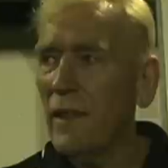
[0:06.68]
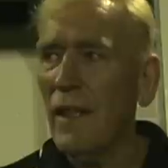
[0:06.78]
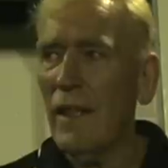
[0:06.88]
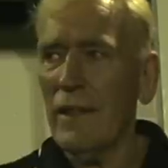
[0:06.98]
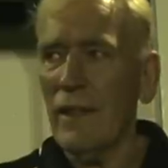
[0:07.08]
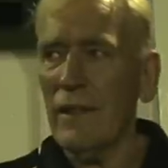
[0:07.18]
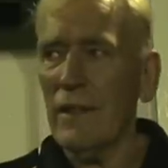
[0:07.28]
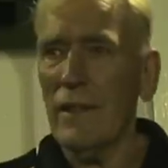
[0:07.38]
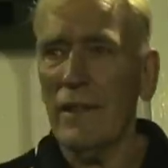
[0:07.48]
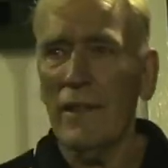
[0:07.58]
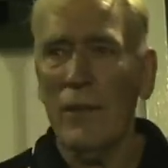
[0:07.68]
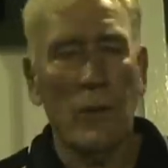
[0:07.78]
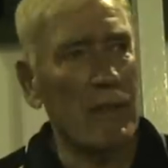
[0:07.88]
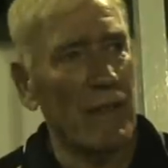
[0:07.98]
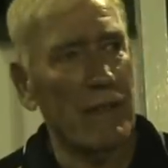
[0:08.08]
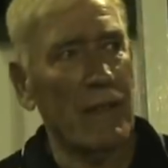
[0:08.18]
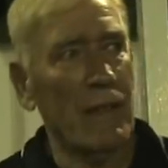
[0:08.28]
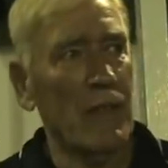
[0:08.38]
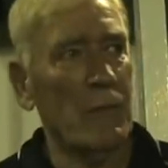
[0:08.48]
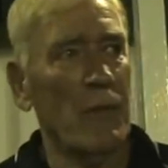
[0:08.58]
I think, you know, we said to the
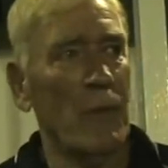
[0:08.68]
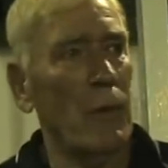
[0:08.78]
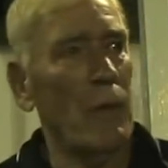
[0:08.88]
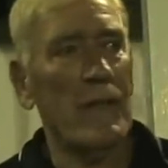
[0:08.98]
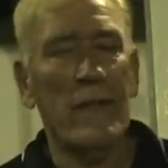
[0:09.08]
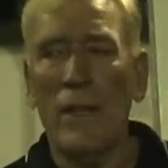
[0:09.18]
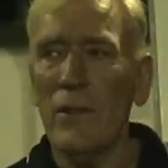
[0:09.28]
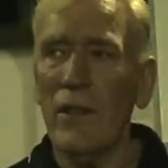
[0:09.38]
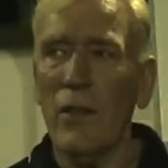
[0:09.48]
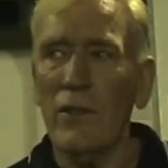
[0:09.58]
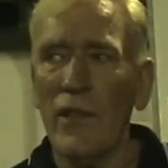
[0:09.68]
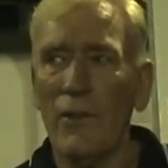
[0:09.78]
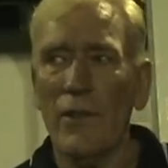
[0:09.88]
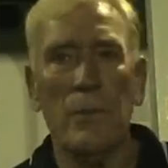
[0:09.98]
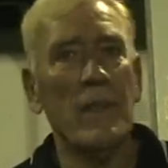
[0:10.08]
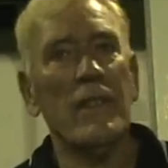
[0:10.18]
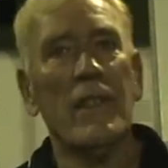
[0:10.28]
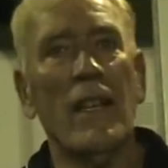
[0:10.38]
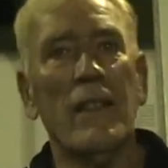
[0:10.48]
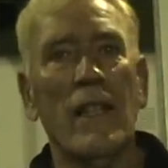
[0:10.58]
lads before we went out, you know, Stafford have been
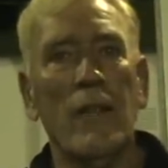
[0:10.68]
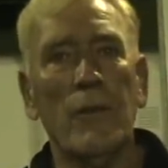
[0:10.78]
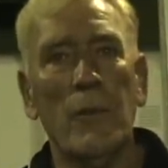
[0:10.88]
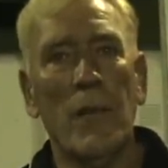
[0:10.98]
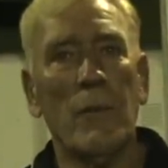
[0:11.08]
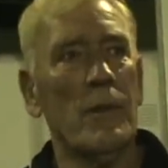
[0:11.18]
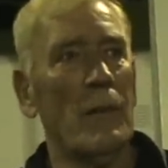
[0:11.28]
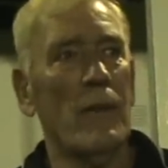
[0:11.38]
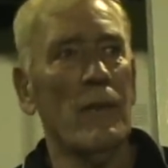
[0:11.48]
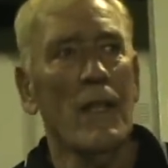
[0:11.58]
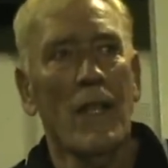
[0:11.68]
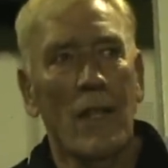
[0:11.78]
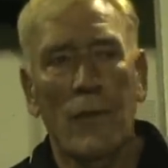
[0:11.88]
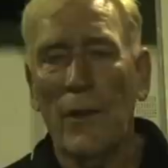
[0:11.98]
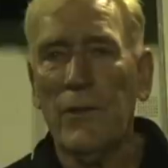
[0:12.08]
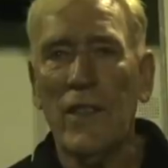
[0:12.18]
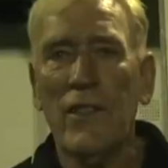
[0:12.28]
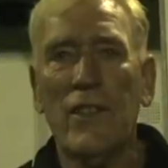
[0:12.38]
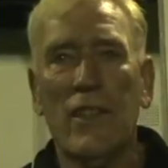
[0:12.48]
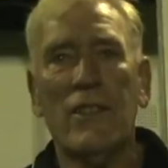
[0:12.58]
together now for perhaps about
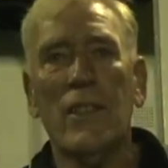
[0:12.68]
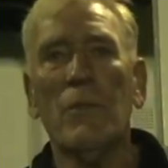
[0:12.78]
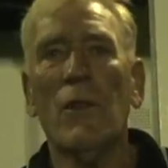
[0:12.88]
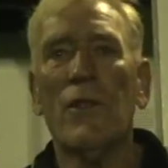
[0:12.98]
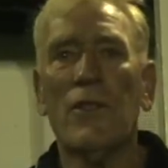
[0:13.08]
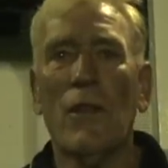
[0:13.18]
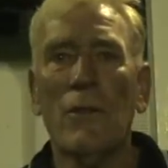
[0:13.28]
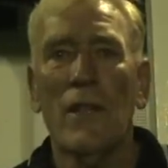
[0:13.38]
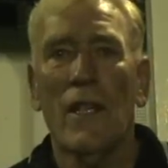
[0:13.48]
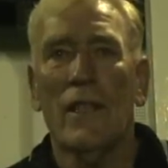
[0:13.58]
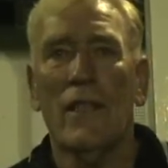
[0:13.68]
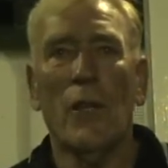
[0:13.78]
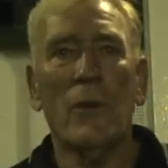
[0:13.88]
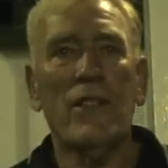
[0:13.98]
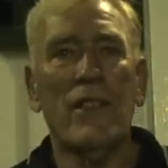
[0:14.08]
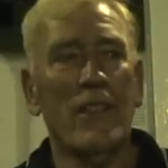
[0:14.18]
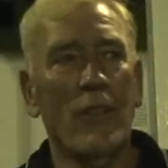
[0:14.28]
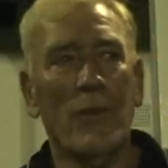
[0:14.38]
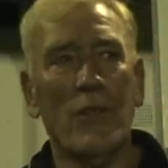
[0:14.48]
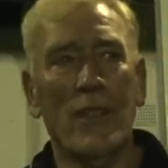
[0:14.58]
15, 16 months. So, you know, he's
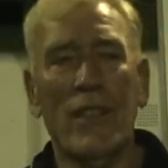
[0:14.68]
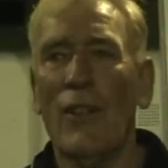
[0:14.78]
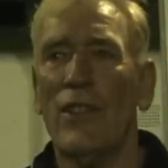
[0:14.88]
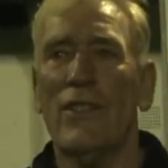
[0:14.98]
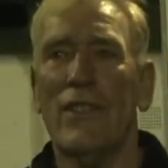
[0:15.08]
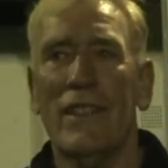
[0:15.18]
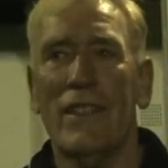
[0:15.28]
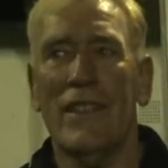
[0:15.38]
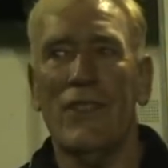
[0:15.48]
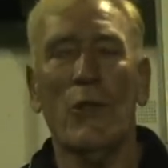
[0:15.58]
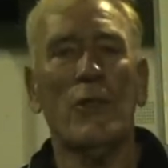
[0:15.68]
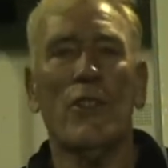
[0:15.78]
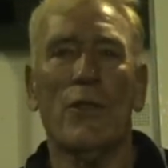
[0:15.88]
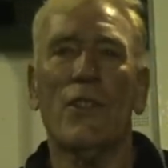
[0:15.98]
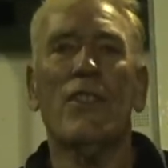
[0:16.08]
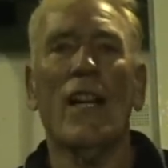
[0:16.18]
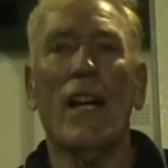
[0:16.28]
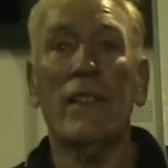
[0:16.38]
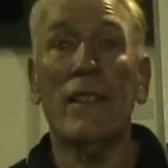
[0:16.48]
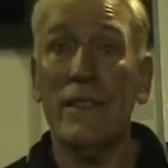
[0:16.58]
obviously got his nucleus of his
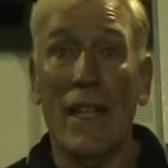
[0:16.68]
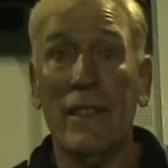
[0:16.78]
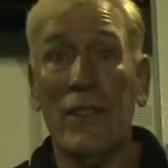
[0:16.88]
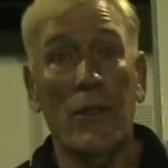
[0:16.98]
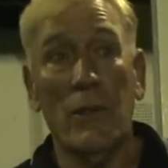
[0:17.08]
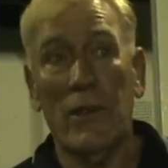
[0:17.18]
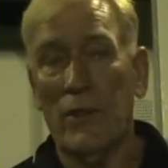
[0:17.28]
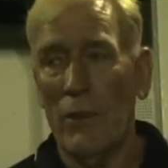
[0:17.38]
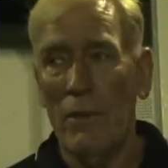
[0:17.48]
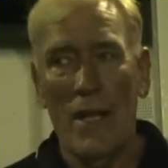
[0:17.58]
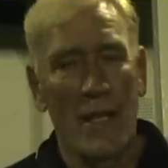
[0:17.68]
side and he's added to it. So